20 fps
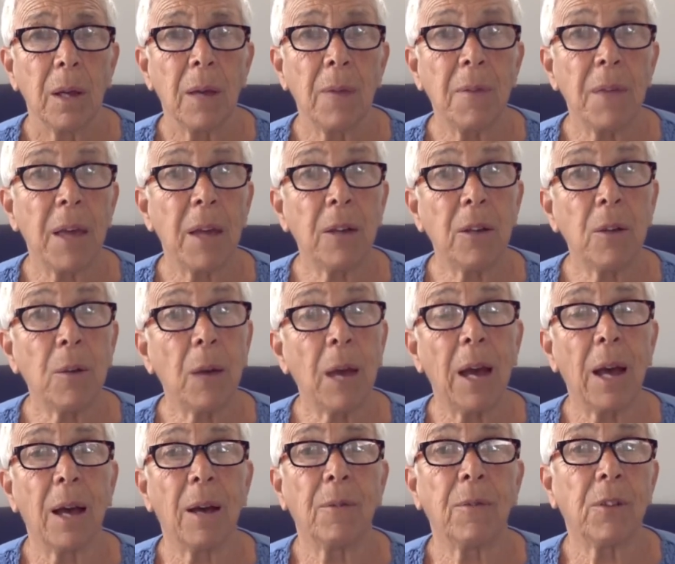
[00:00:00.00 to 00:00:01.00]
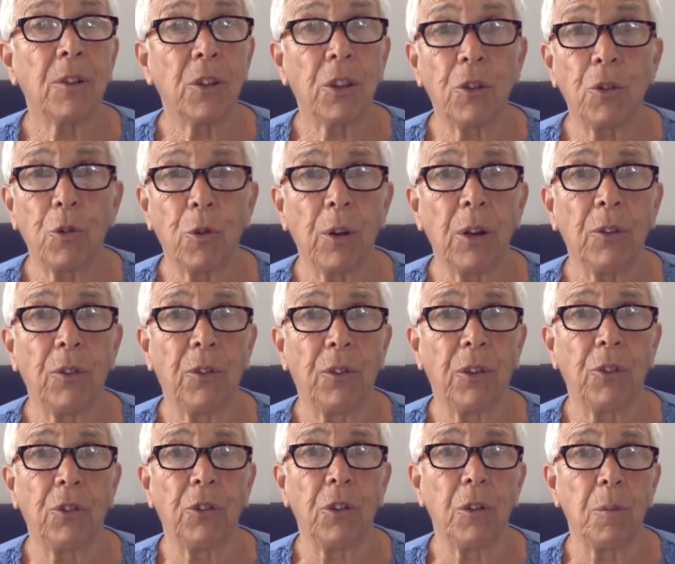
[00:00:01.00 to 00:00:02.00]
And then you have the
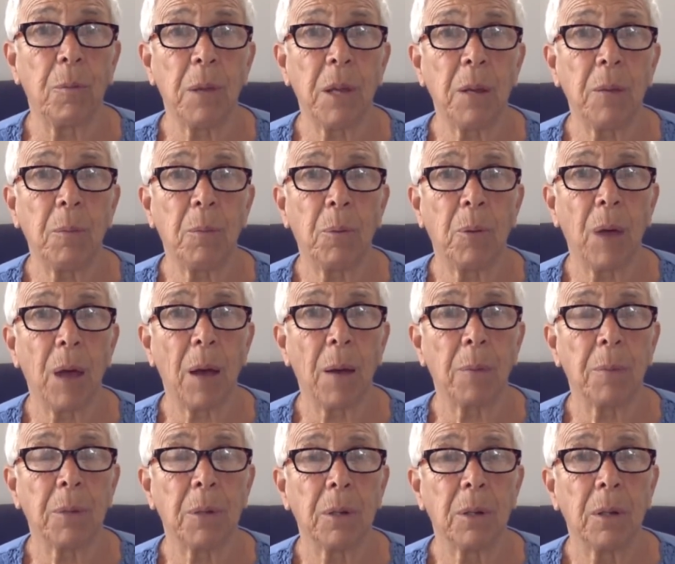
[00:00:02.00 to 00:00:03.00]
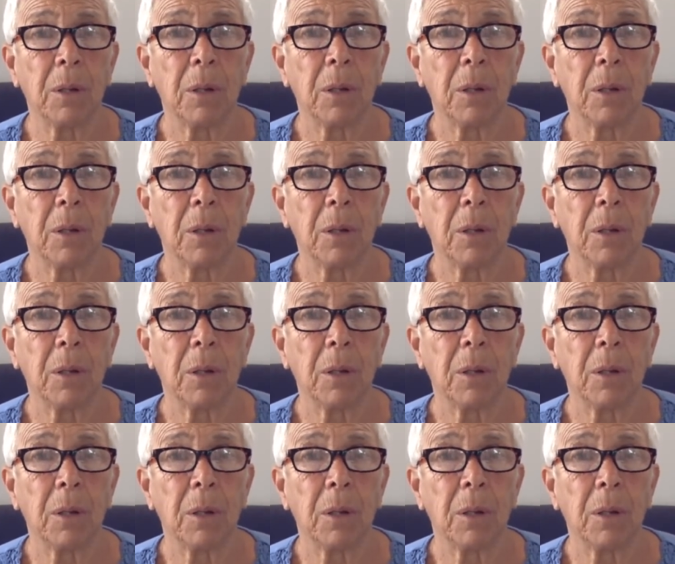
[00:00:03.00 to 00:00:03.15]
transition of being prepped.